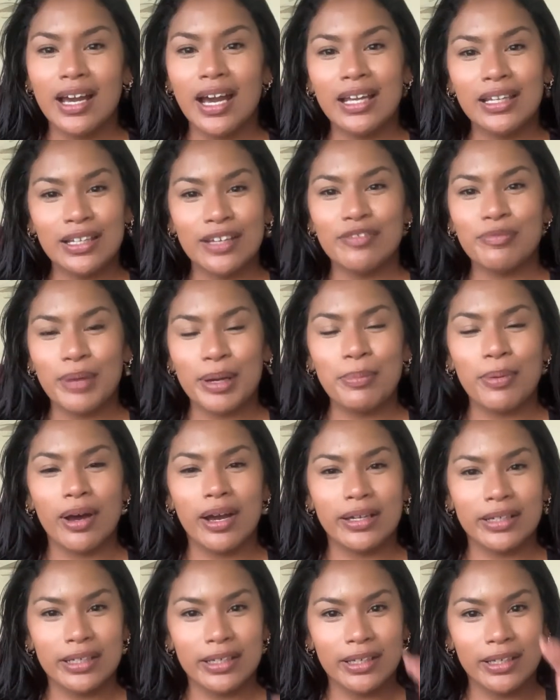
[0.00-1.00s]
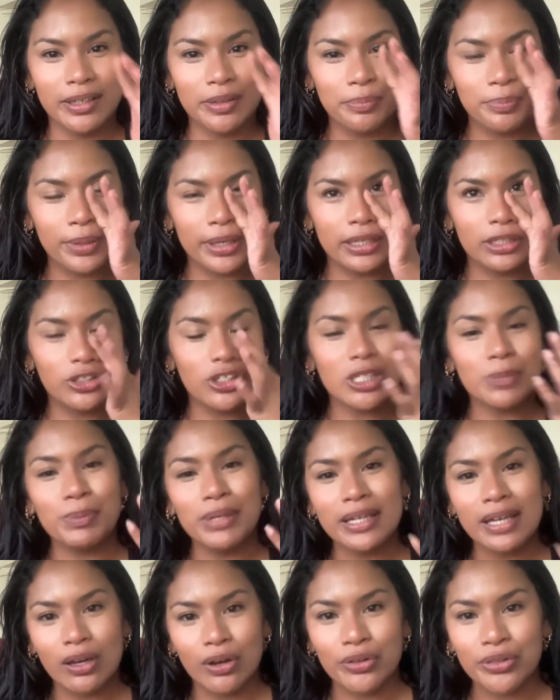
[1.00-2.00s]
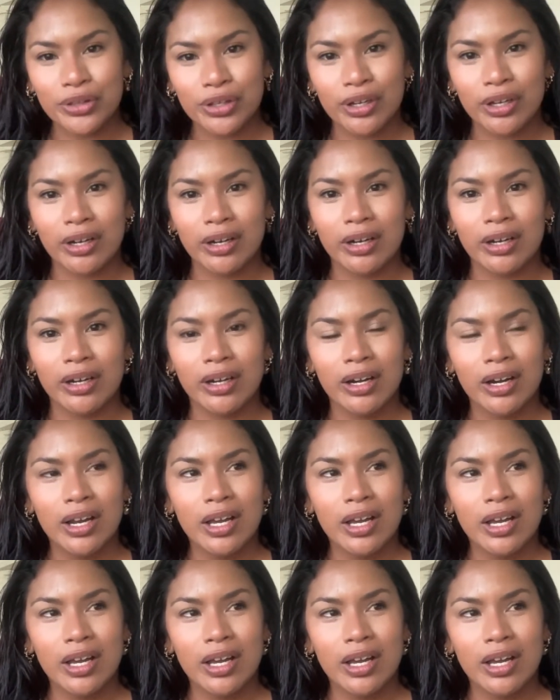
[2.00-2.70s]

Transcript: love my body, but just being healthier.